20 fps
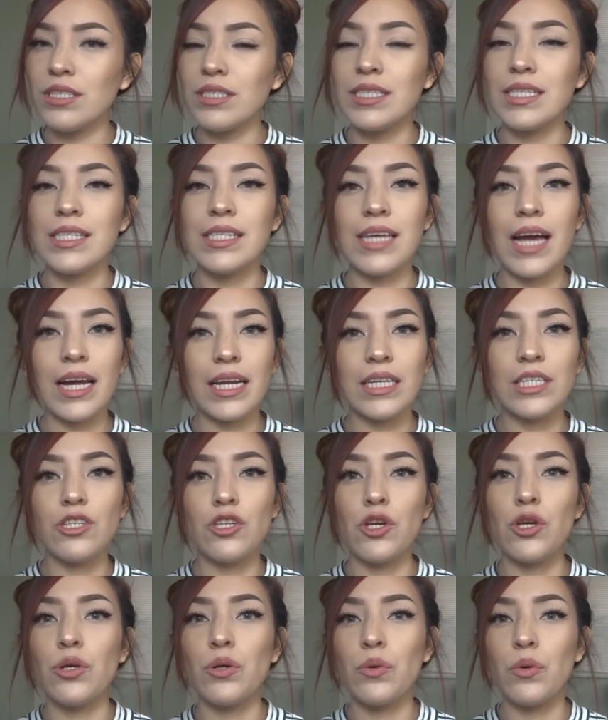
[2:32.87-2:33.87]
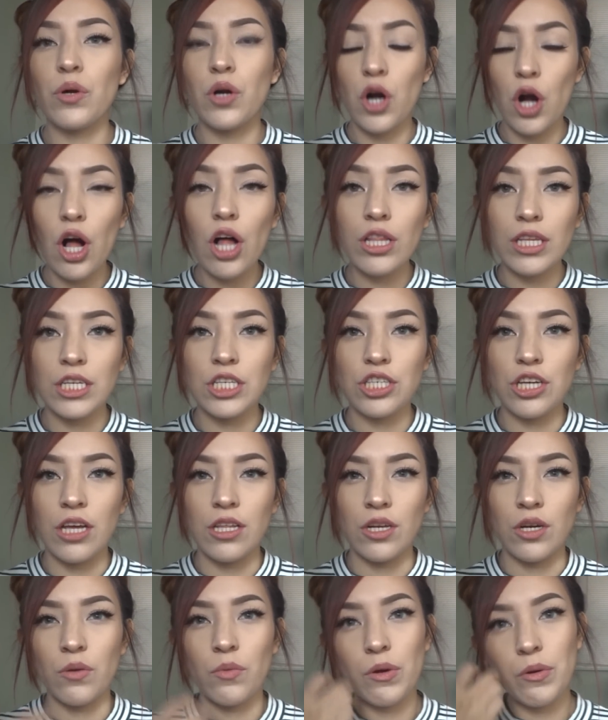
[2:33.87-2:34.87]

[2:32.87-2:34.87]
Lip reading: decided to call each other.